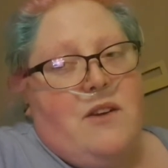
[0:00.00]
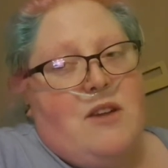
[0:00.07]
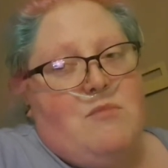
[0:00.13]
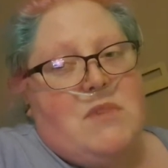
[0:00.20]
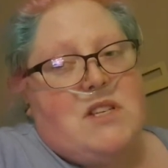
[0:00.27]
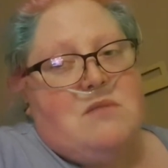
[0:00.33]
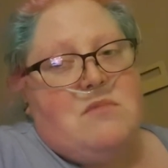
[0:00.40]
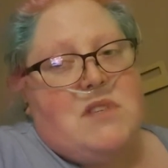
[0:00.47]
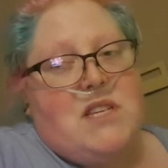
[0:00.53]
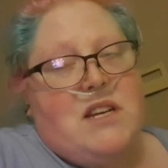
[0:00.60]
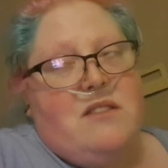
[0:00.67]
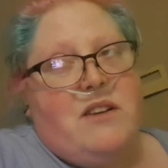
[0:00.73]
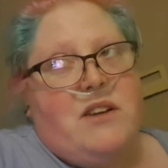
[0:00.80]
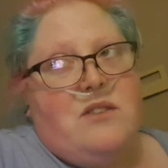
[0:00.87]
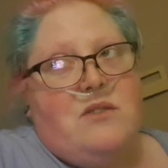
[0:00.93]
get me some
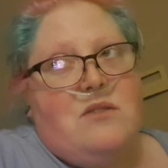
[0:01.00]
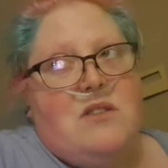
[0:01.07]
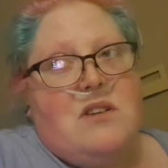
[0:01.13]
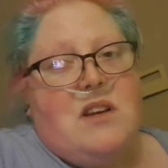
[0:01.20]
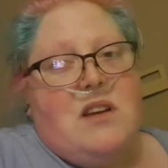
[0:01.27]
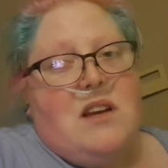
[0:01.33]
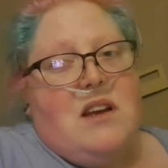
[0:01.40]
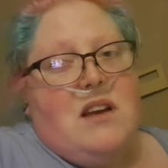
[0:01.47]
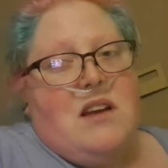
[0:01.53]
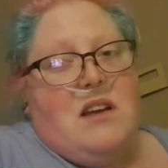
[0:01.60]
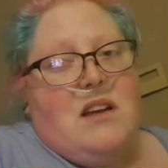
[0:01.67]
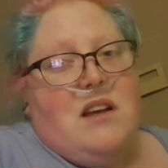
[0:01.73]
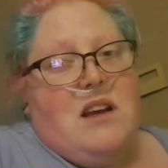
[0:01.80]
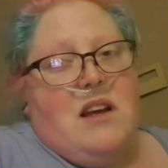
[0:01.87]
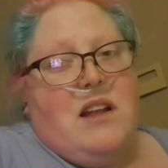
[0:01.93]
cereal.
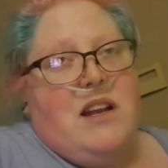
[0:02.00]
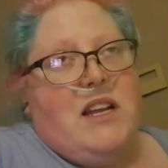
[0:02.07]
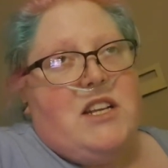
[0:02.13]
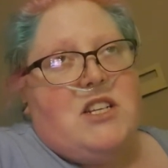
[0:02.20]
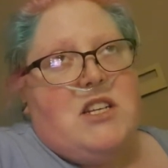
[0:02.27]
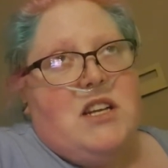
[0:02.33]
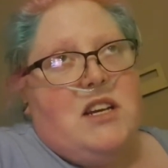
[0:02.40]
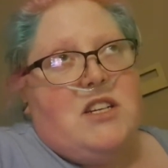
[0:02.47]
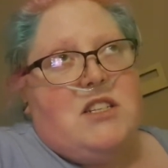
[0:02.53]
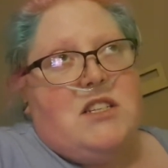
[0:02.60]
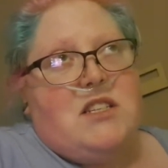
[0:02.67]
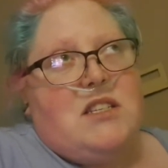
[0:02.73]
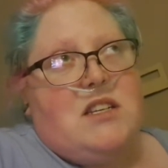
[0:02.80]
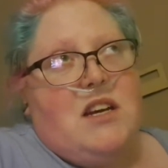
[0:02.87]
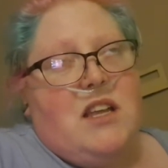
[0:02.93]
Literally, I
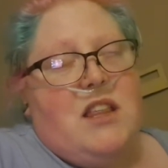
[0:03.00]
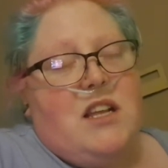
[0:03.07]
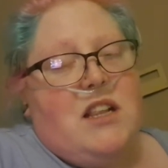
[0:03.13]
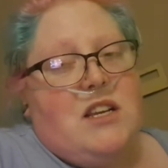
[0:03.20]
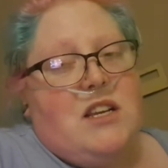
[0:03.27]
think